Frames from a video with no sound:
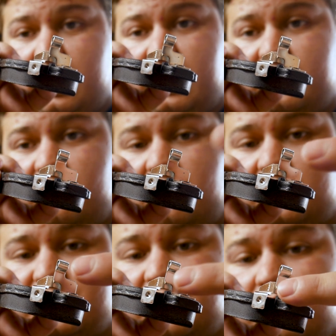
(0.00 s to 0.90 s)
And they'll
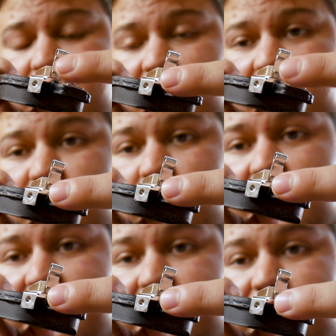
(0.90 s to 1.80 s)
also come
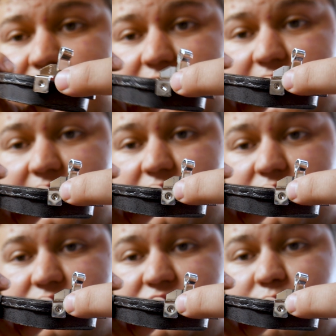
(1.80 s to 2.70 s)
with little
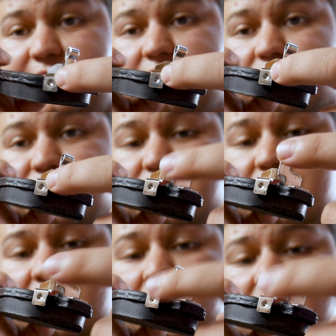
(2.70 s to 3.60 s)
squealers.
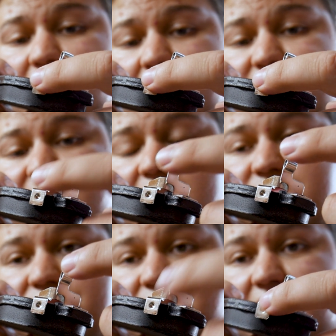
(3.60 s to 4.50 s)
A lot of the times
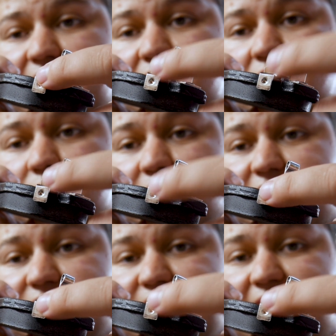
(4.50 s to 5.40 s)
they're not
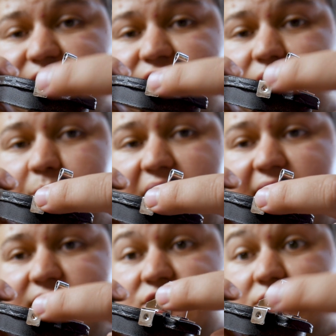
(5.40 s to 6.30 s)
already attached to the
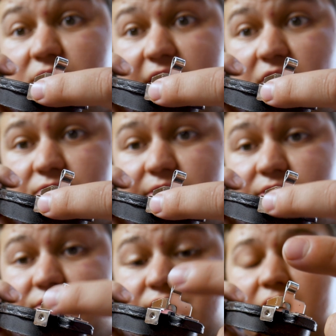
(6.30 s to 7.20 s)
pad, so look out for
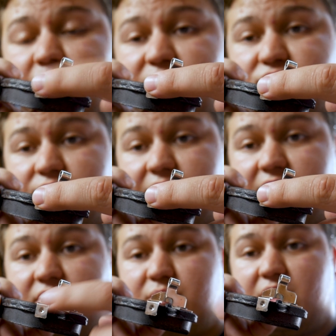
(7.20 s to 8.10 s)
those and make sure you
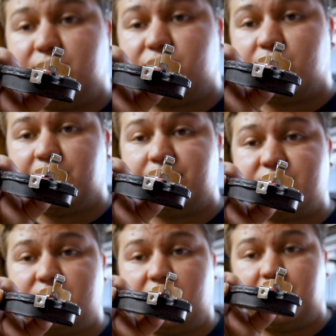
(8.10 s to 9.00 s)
get them on before you install the